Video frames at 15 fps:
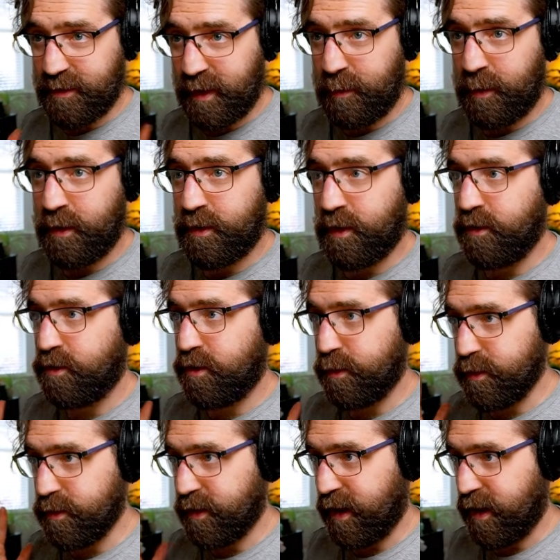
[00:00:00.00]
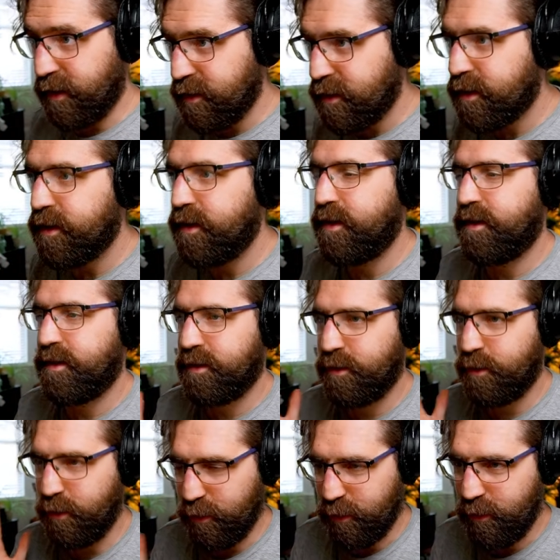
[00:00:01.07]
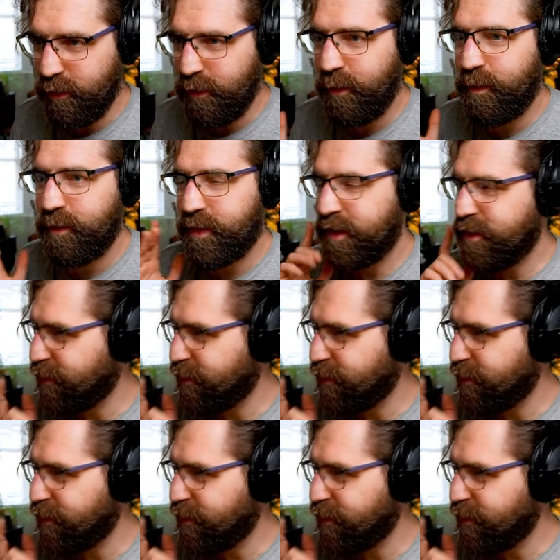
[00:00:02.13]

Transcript: so they both go double down. Cool. This is